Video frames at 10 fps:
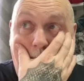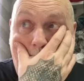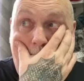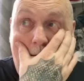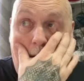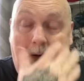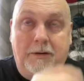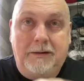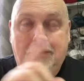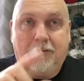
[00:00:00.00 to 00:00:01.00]
the yarn
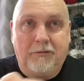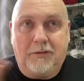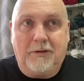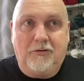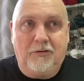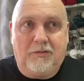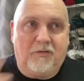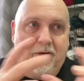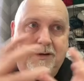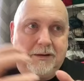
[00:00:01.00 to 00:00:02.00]
in different stitches
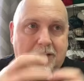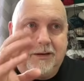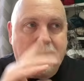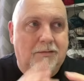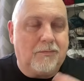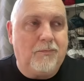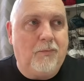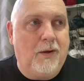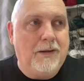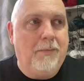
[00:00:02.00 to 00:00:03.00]
finds its
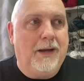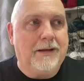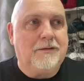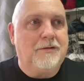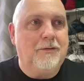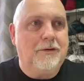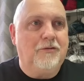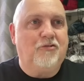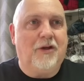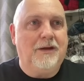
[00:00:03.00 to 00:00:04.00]
way back to its
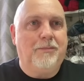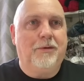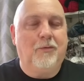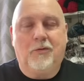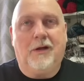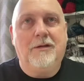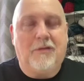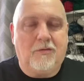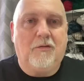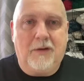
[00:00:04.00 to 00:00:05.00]
shape and all kinds
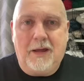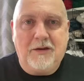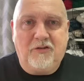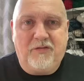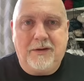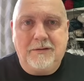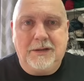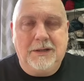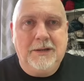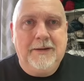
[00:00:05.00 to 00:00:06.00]
of stuff. And I actually found
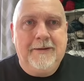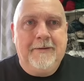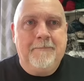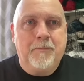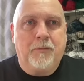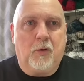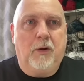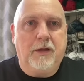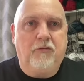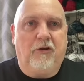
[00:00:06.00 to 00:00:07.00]
it
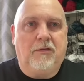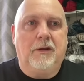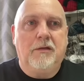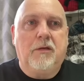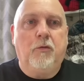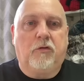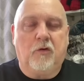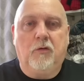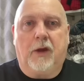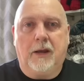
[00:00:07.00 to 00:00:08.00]
quite interesting. As he was
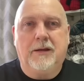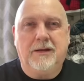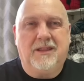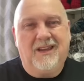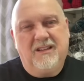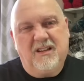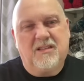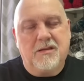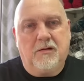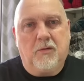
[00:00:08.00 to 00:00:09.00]
talking, I did think,
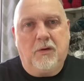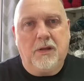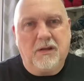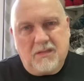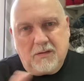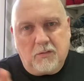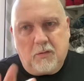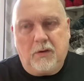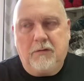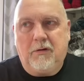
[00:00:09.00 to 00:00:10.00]
it's not
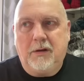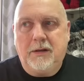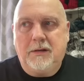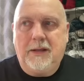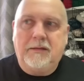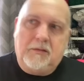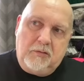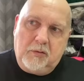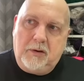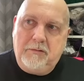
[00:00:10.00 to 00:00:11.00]
quite right, and that's
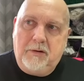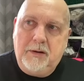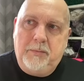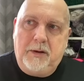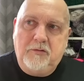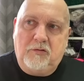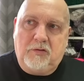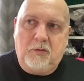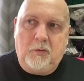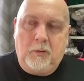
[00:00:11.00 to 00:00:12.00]
not quite right. But I just
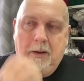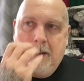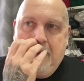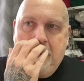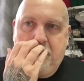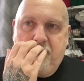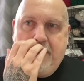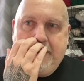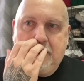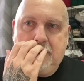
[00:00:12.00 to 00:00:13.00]
thought the
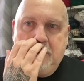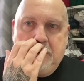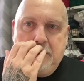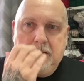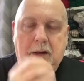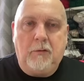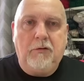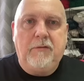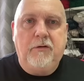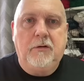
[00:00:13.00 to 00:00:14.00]
fact that they were
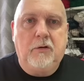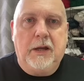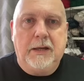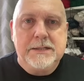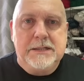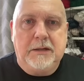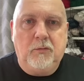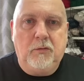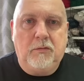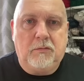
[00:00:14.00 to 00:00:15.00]
even looking at it
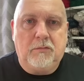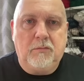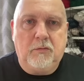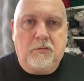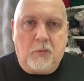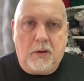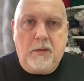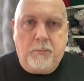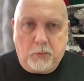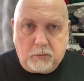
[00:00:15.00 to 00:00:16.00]
was
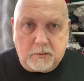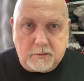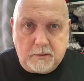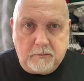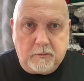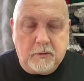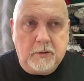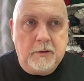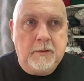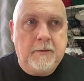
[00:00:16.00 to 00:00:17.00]
quite positive.
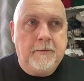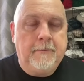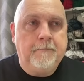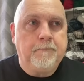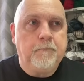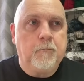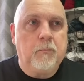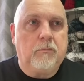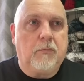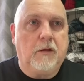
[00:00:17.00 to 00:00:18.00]

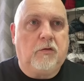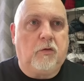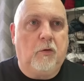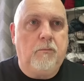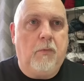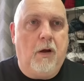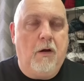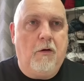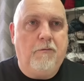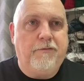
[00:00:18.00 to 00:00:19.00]
Some
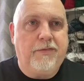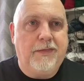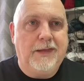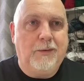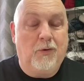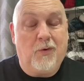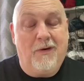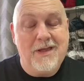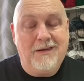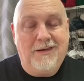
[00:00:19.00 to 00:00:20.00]
of
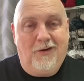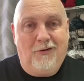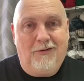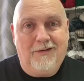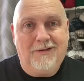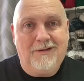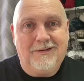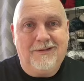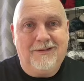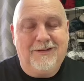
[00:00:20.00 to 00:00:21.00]
quite a lot
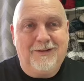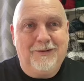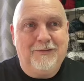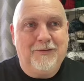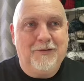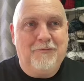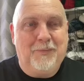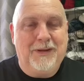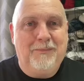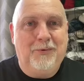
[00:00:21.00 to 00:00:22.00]
of
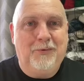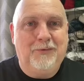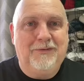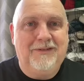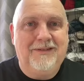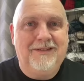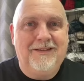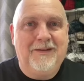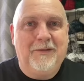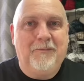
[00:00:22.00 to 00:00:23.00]
people
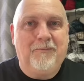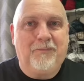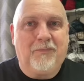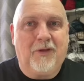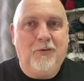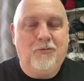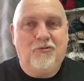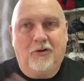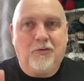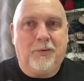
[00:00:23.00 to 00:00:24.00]
who
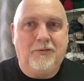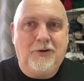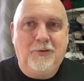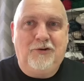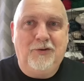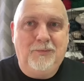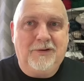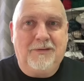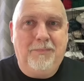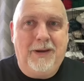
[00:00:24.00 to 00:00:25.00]
shot up on YouTube to
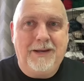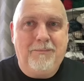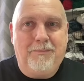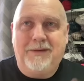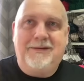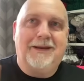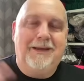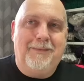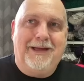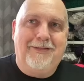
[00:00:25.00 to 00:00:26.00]
complain bitterly
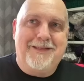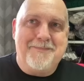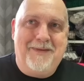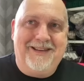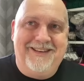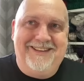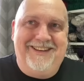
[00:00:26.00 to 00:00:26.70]
about this man